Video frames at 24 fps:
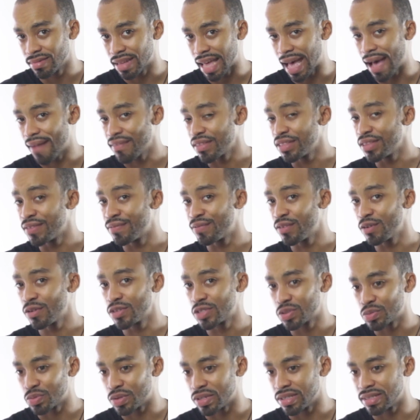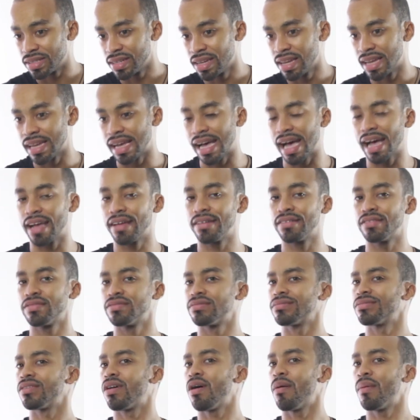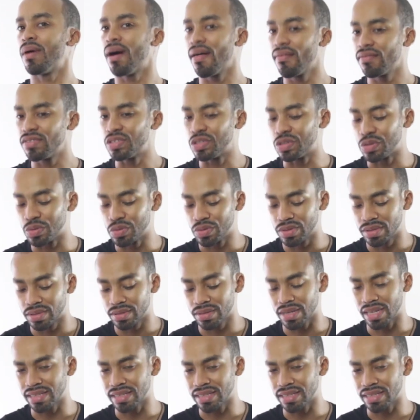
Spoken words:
after the first one, on other shoots,